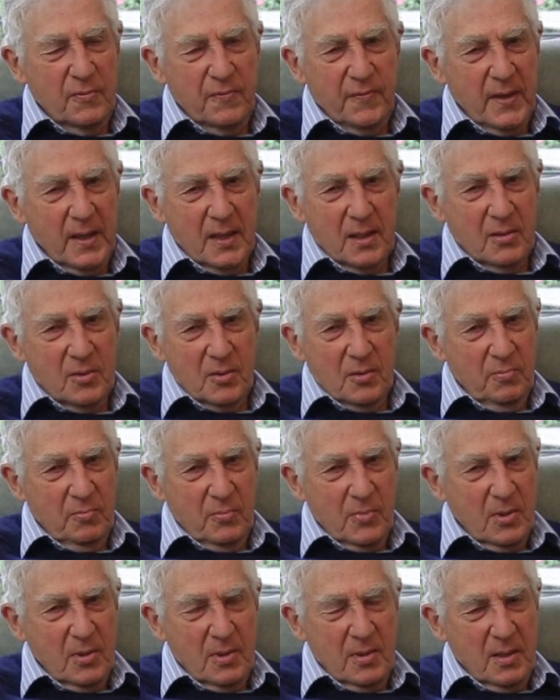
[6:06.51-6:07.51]
effect
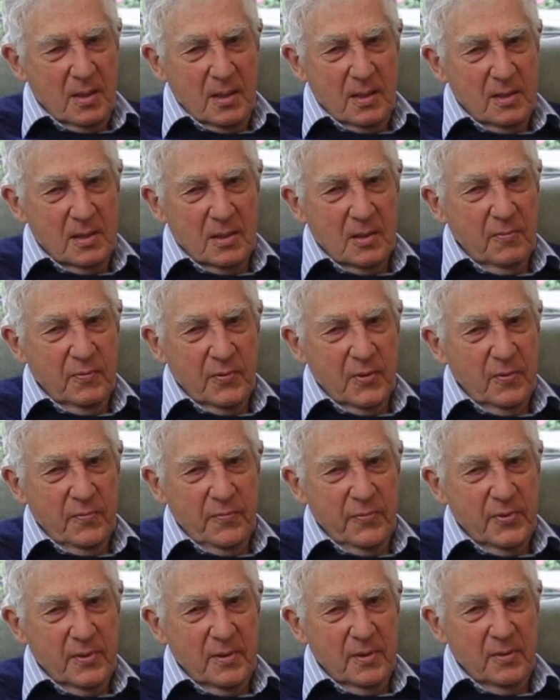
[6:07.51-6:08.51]
on my
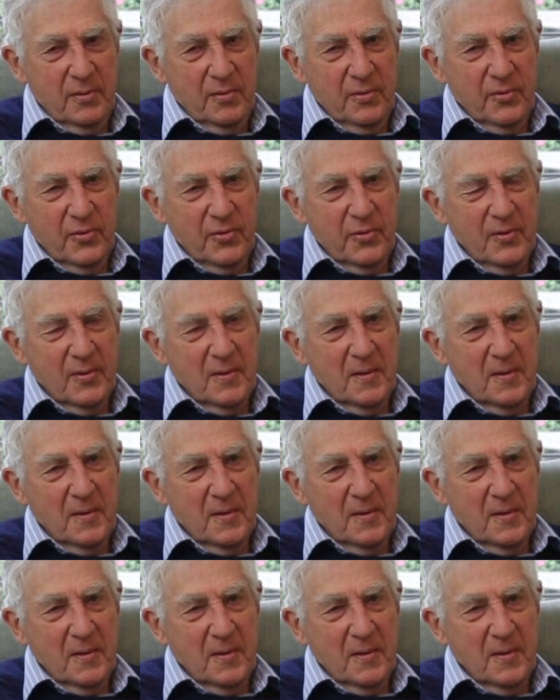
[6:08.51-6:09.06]
self-confidence.